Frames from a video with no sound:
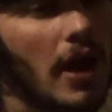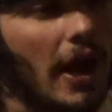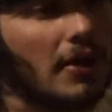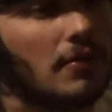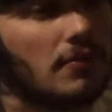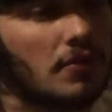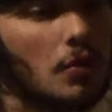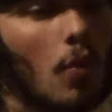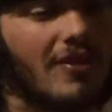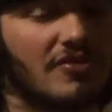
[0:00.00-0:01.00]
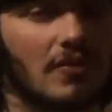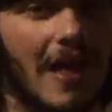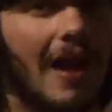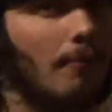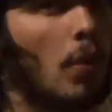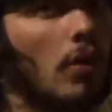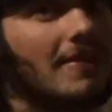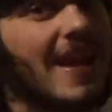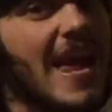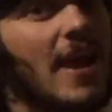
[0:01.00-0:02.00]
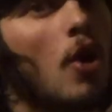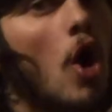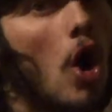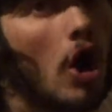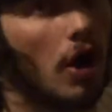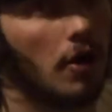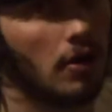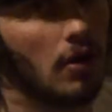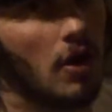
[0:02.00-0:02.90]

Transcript: And you want that bullet to hit hard